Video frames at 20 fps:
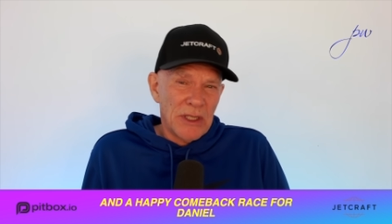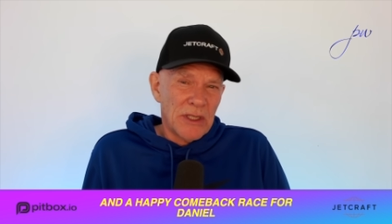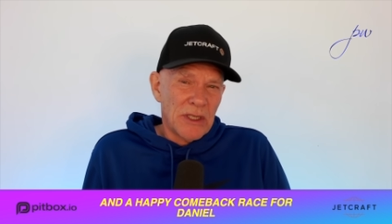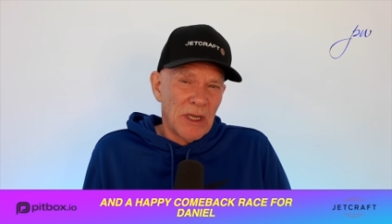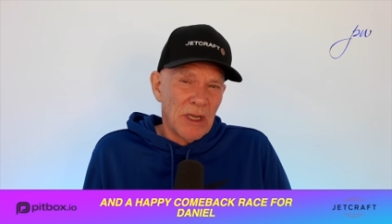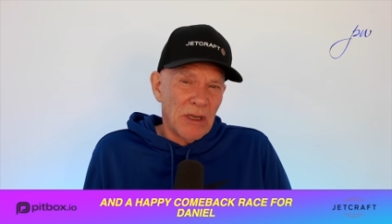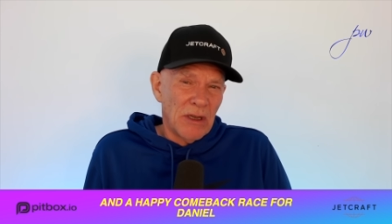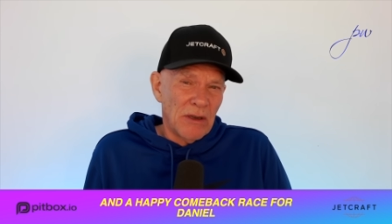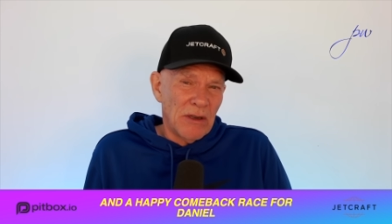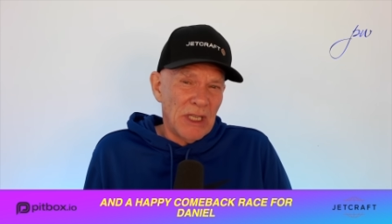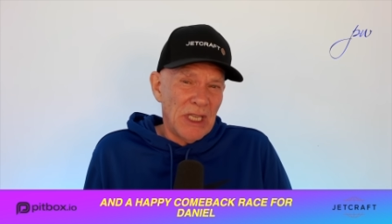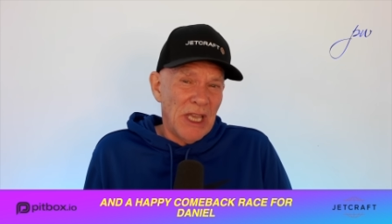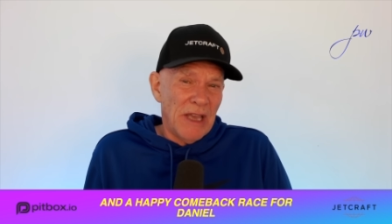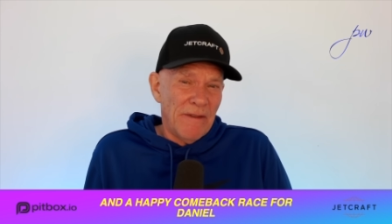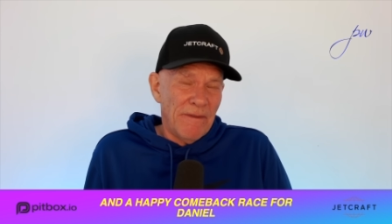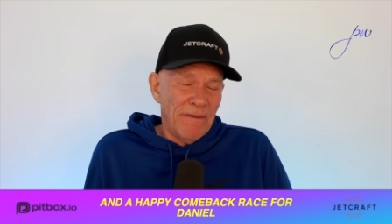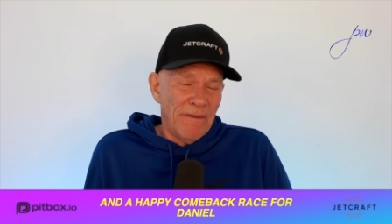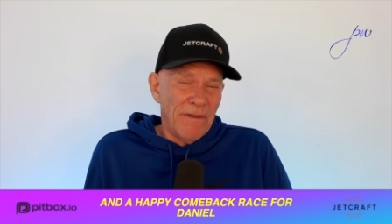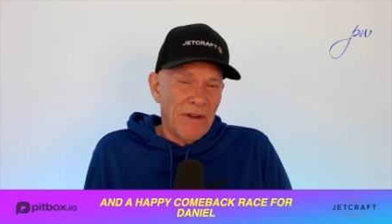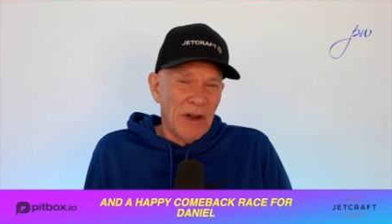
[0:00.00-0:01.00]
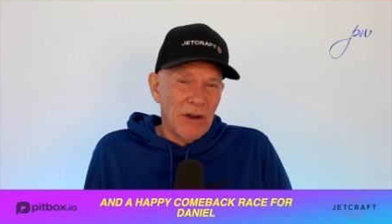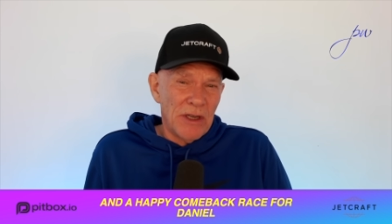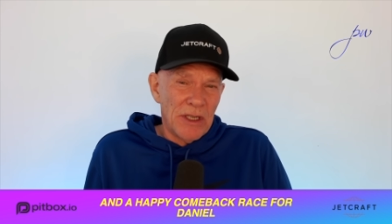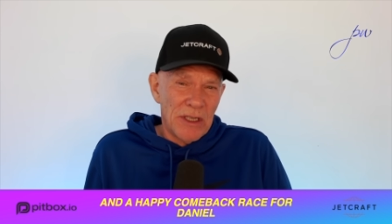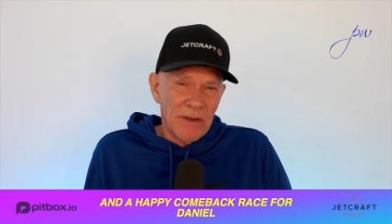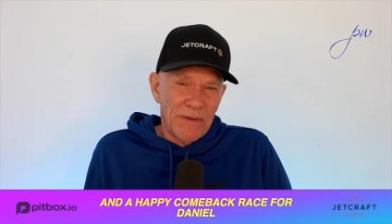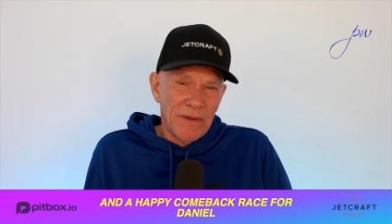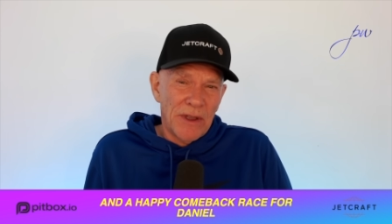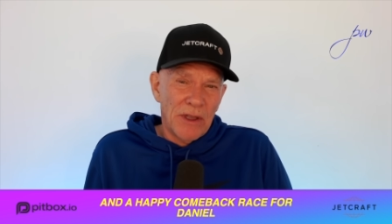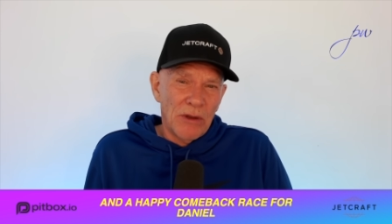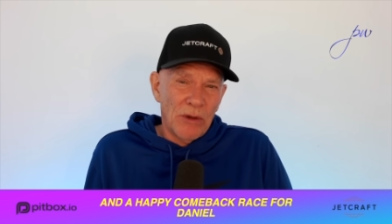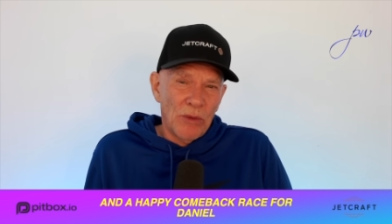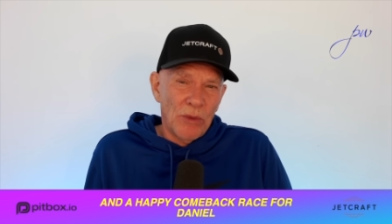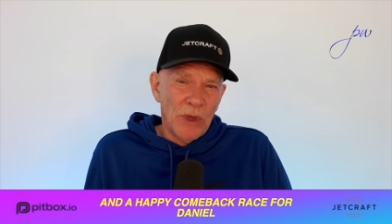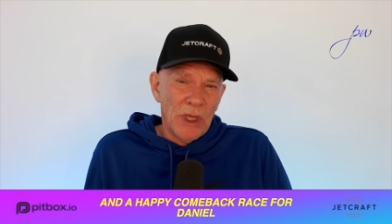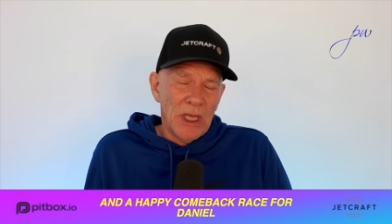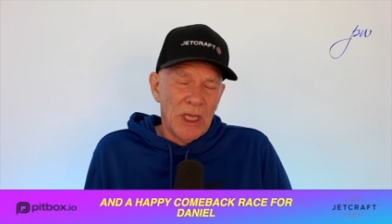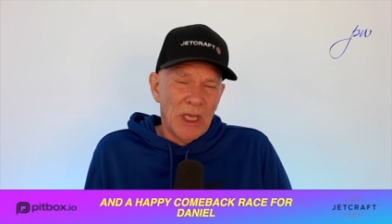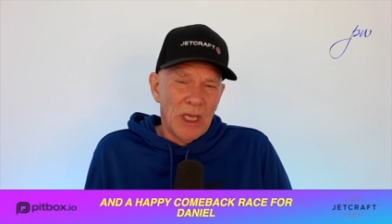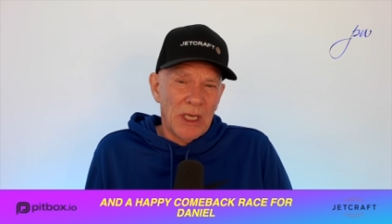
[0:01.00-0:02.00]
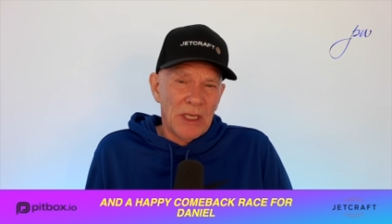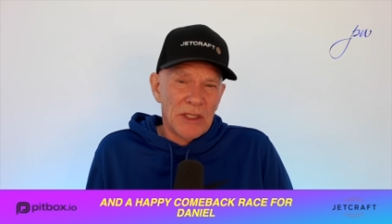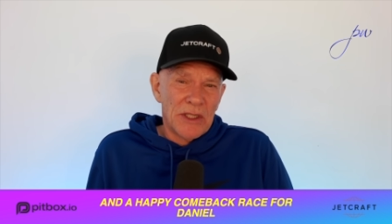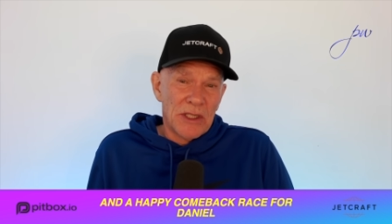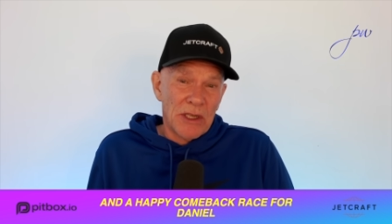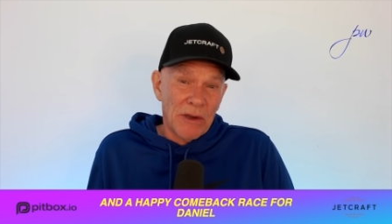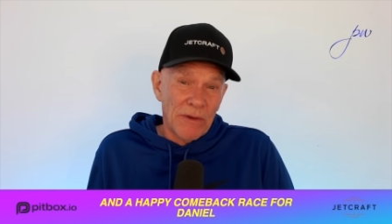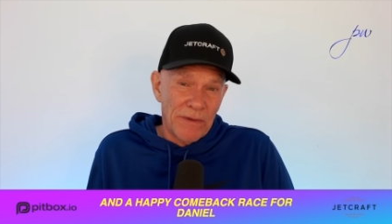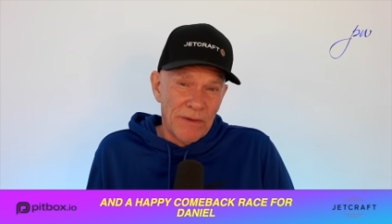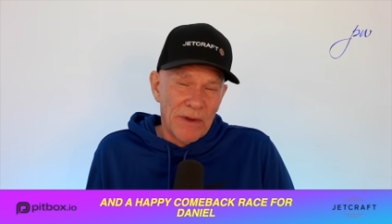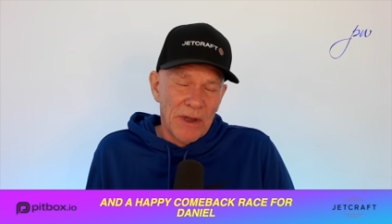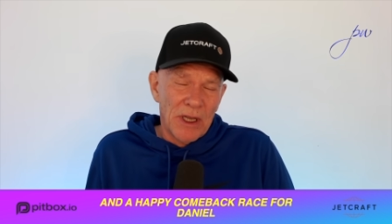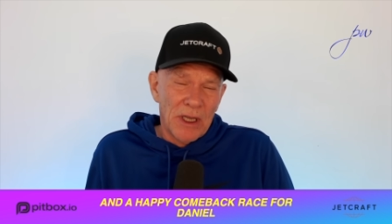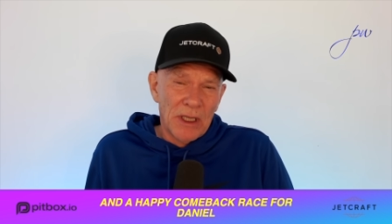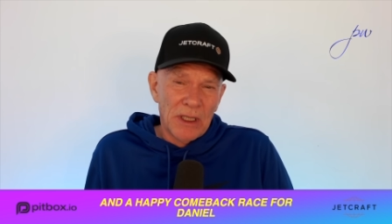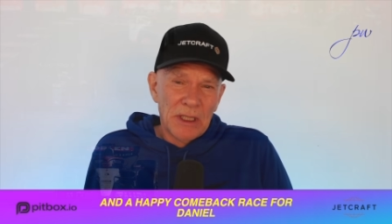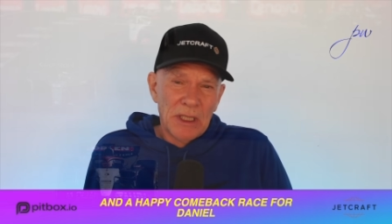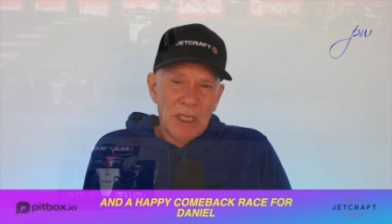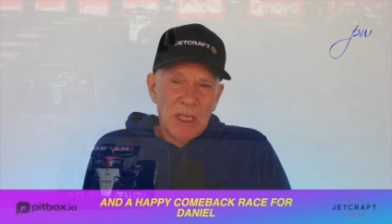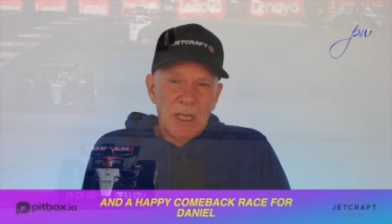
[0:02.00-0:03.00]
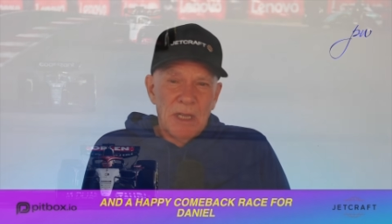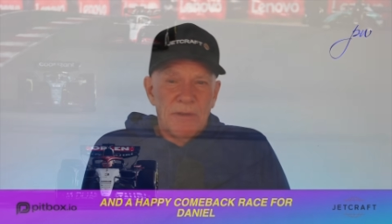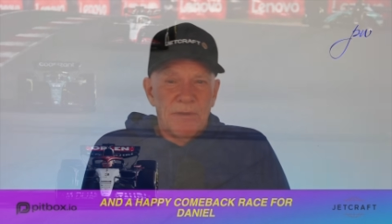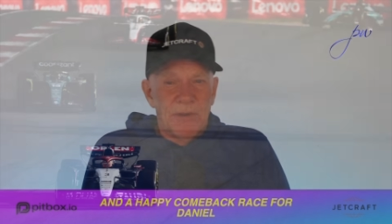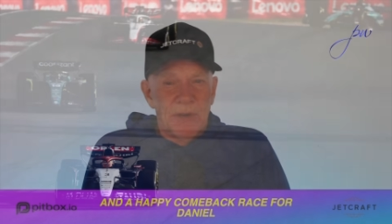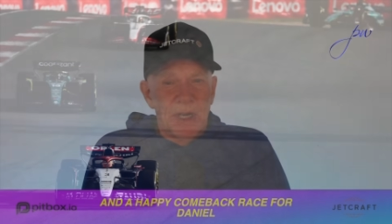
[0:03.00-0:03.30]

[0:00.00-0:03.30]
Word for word: So yeah, very difficult weekend so far for